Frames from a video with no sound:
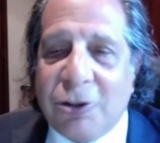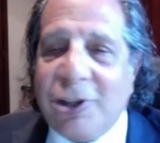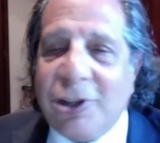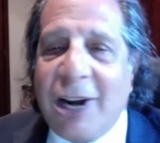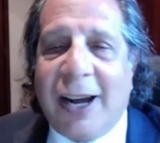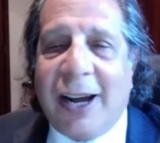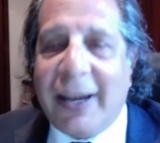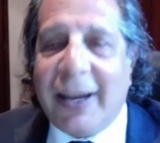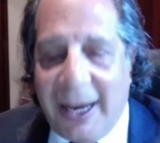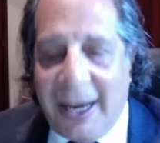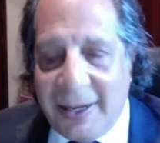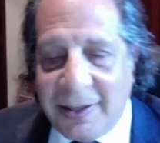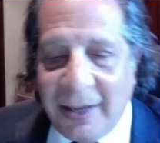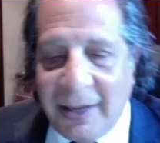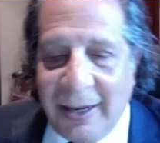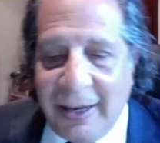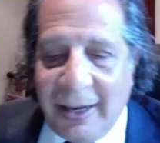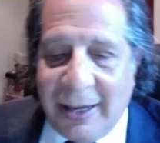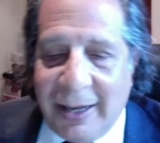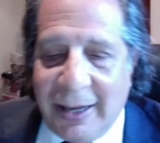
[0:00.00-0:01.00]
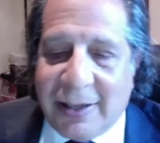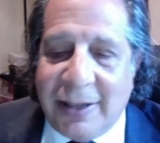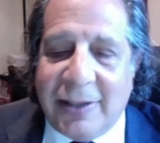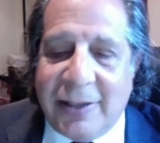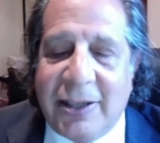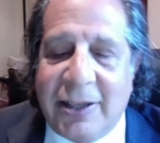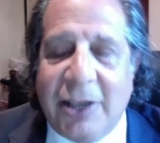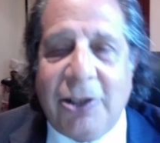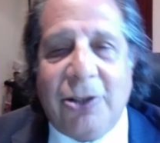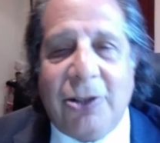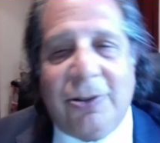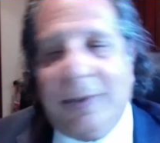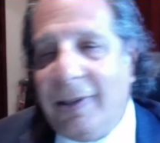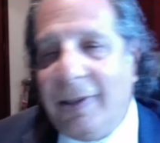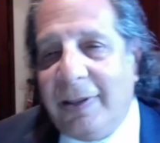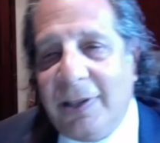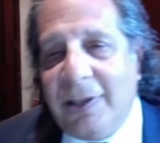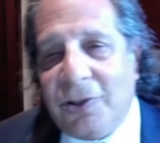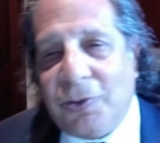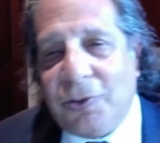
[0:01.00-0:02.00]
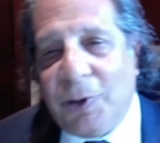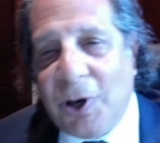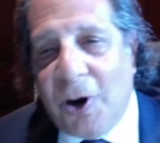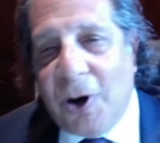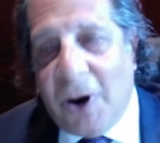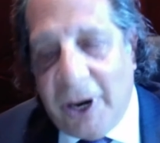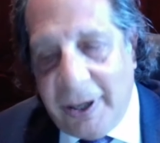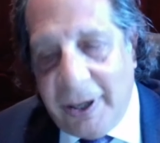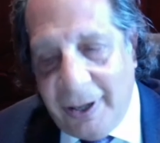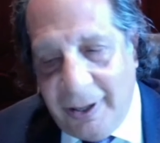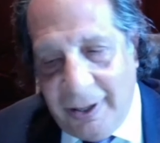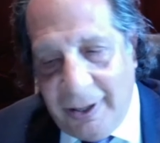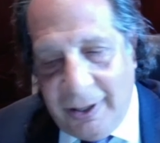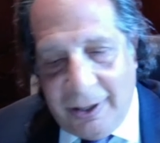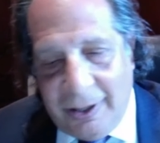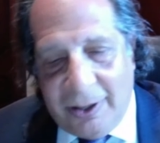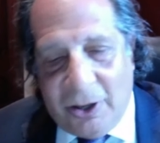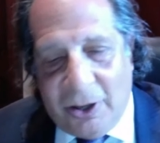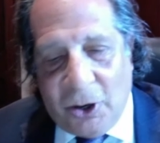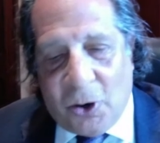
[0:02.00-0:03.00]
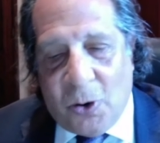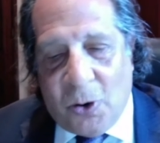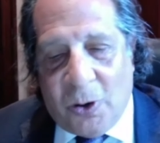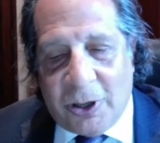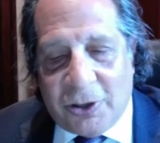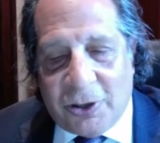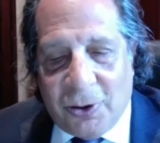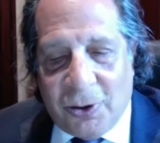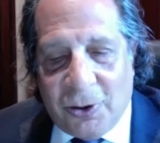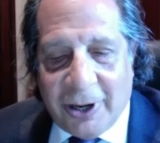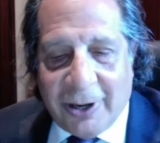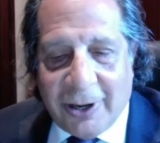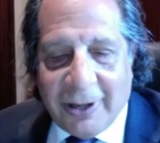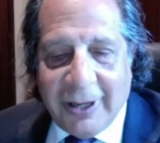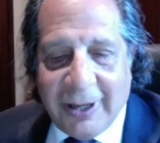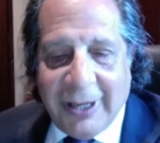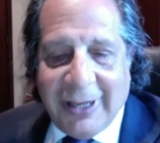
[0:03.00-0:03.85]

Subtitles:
Jaquez has continued to disregard the court's order.